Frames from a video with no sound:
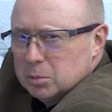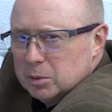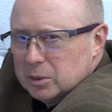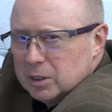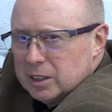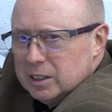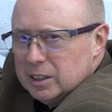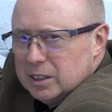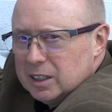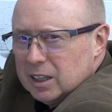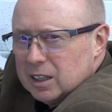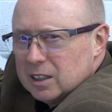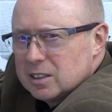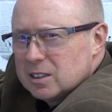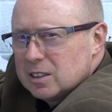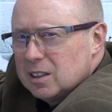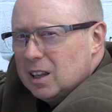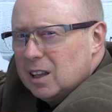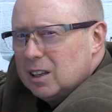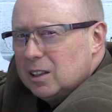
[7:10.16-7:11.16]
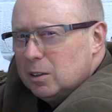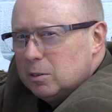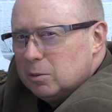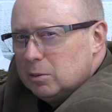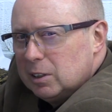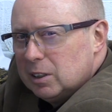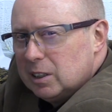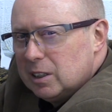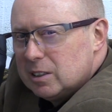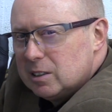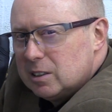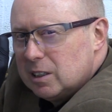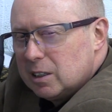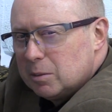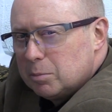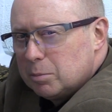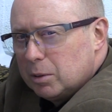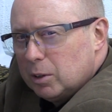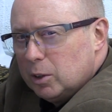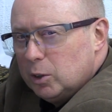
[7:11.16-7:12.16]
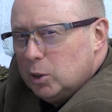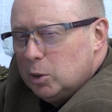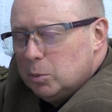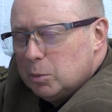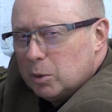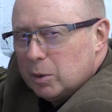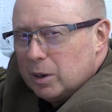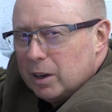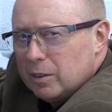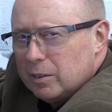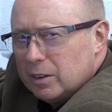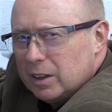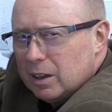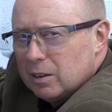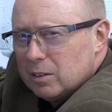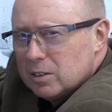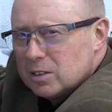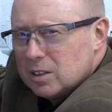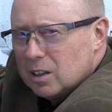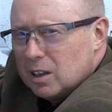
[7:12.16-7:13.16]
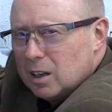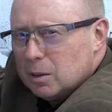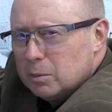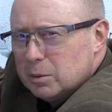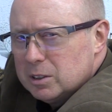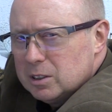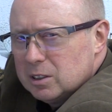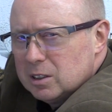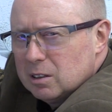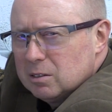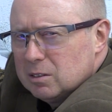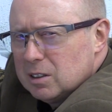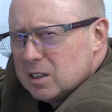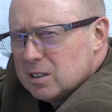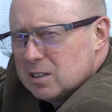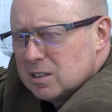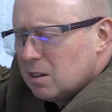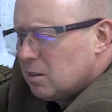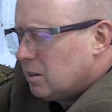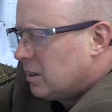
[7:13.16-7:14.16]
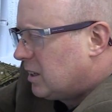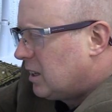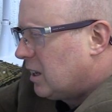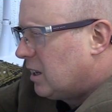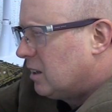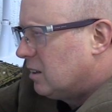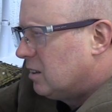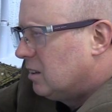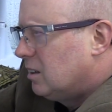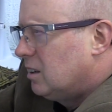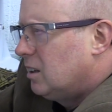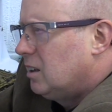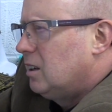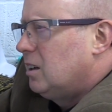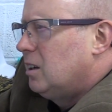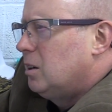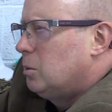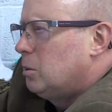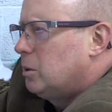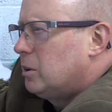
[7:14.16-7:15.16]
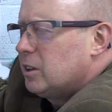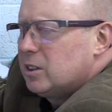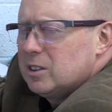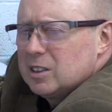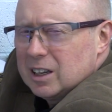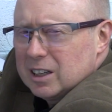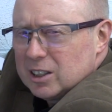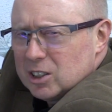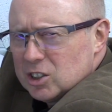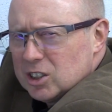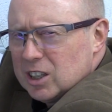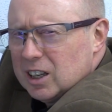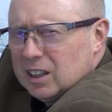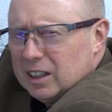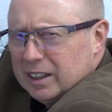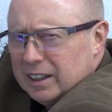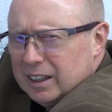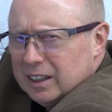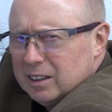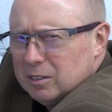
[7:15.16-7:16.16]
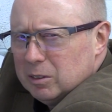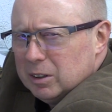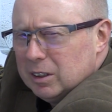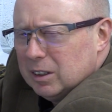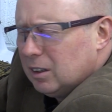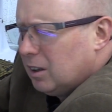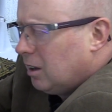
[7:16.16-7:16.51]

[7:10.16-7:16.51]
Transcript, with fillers: but then you get a slightly unrealistic plume around the outside which you don't necessarily get with a tank shell hit in real